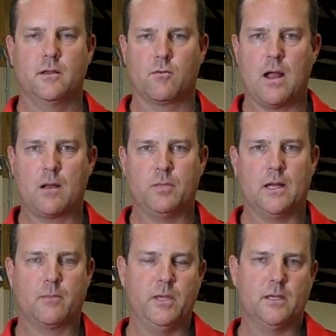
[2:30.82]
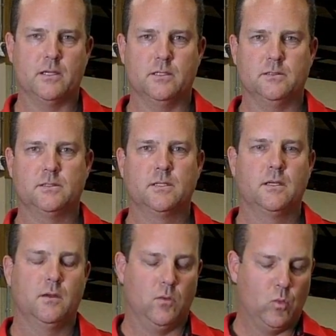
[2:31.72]
your Rokblock because
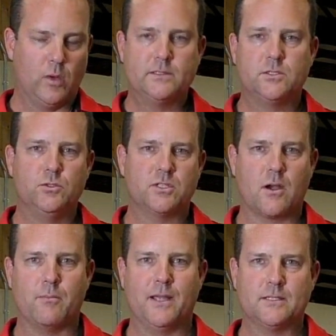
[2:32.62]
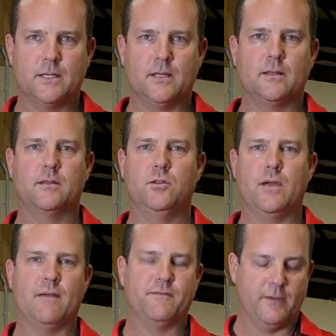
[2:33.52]
once you start mixing it,
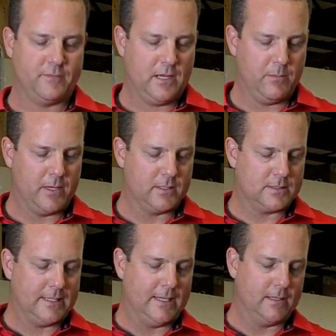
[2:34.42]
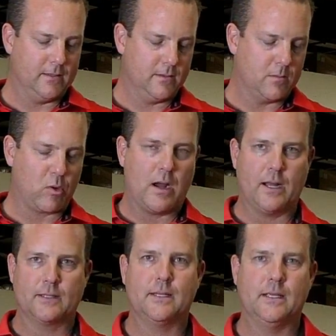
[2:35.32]
you have 15 minutes to get the
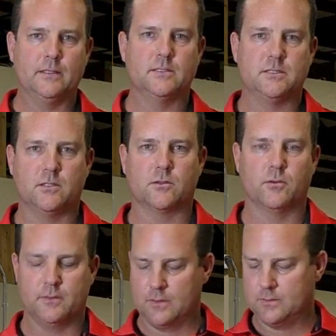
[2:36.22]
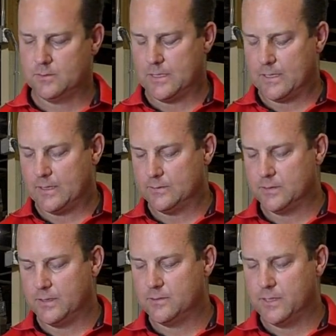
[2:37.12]
product in the cylinder uh,
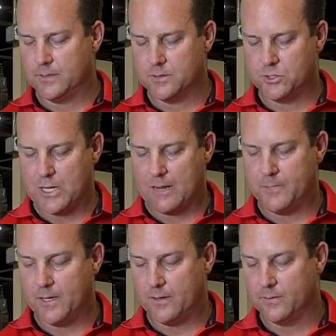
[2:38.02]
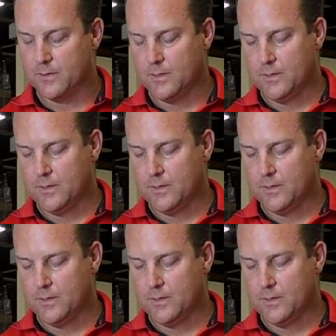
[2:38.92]
to, to, get this job done.